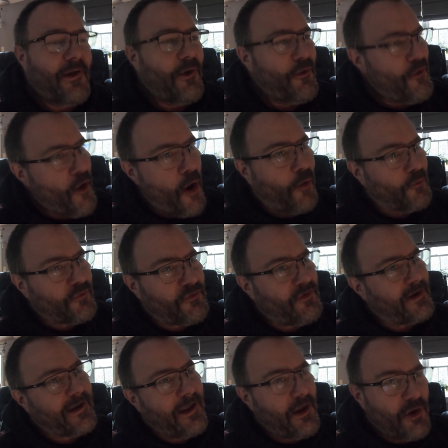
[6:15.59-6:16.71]
no,
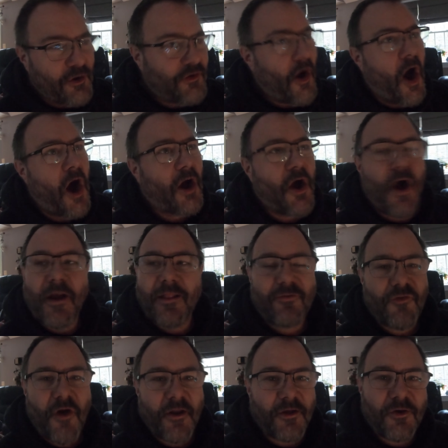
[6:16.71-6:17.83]
sicking your dog on it's
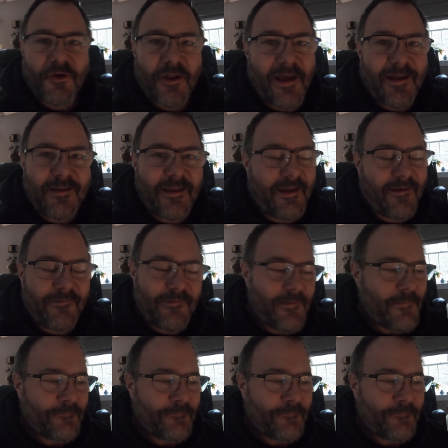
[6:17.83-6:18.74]
not a good idea.